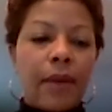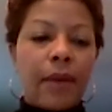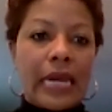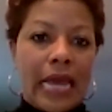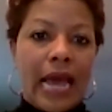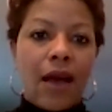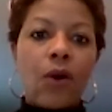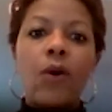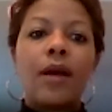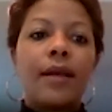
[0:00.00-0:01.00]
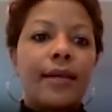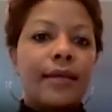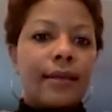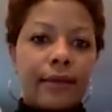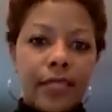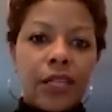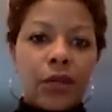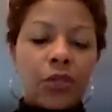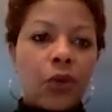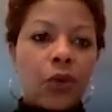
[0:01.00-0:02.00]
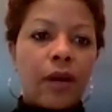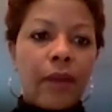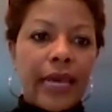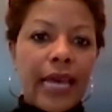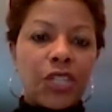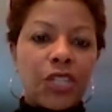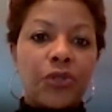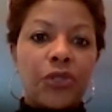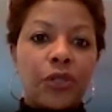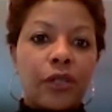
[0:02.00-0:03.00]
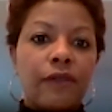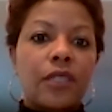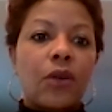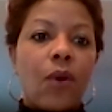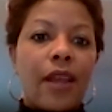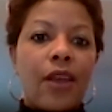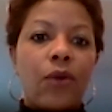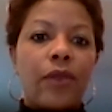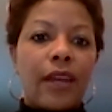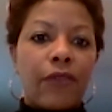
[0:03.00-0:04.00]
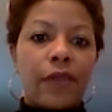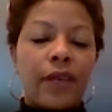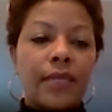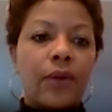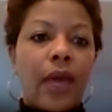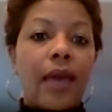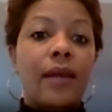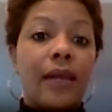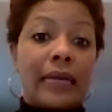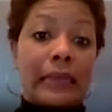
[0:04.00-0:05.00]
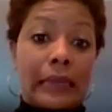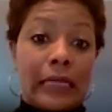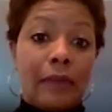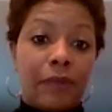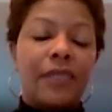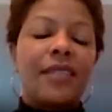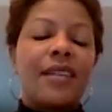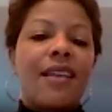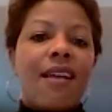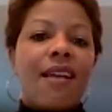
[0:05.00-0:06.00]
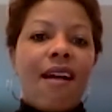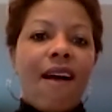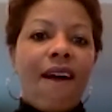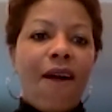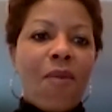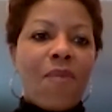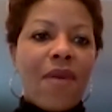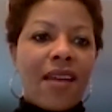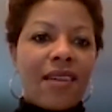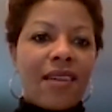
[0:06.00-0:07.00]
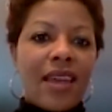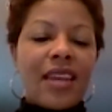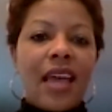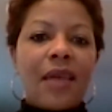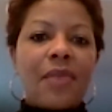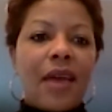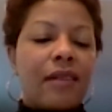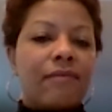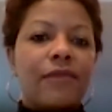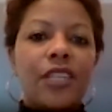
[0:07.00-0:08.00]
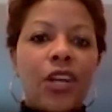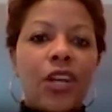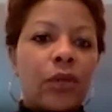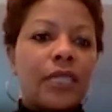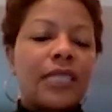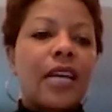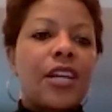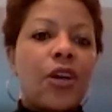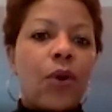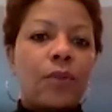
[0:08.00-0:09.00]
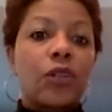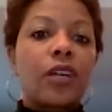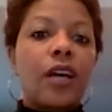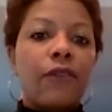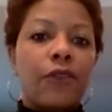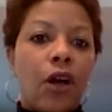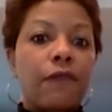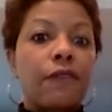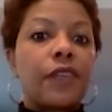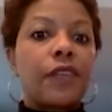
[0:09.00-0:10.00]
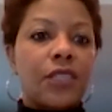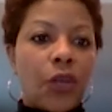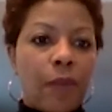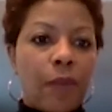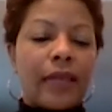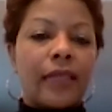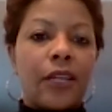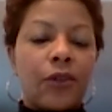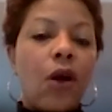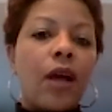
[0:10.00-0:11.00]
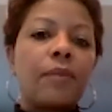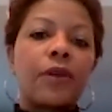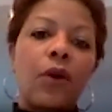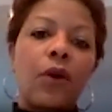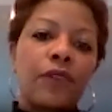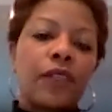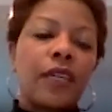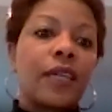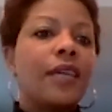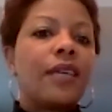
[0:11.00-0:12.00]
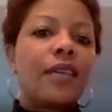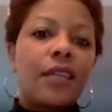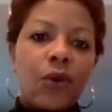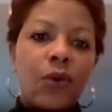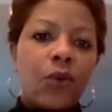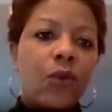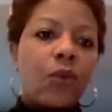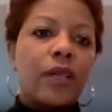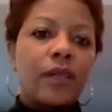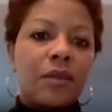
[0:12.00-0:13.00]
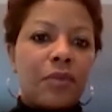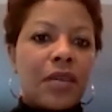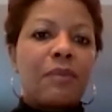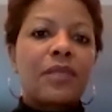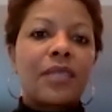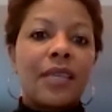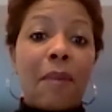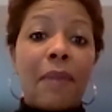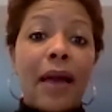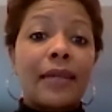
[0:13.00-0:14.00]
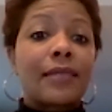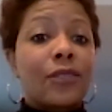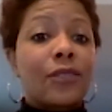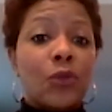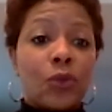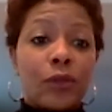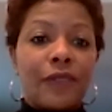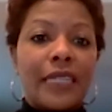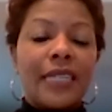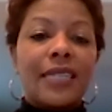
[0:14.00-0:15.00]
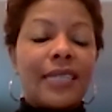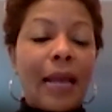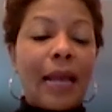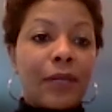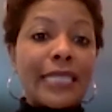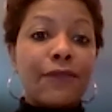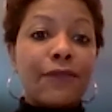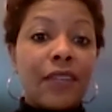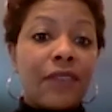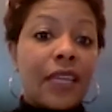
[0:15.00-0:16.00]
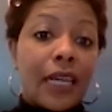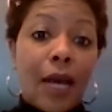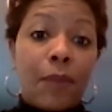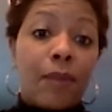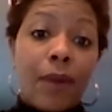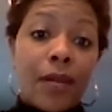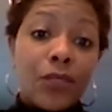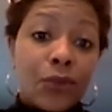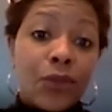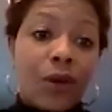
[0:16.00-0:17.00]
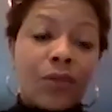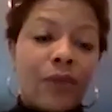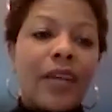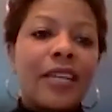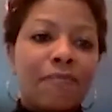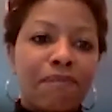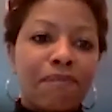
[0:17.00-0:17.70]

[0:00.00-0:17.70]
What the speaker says: money now, shore up my cash reserve so I know that everything's okay and I can sleep at night. And then, at least I know I'm sort of covered off if things go bad later on, but hopefully, we'll be able to get back to some sort of semblance of living in a couple of months. Who knows, right?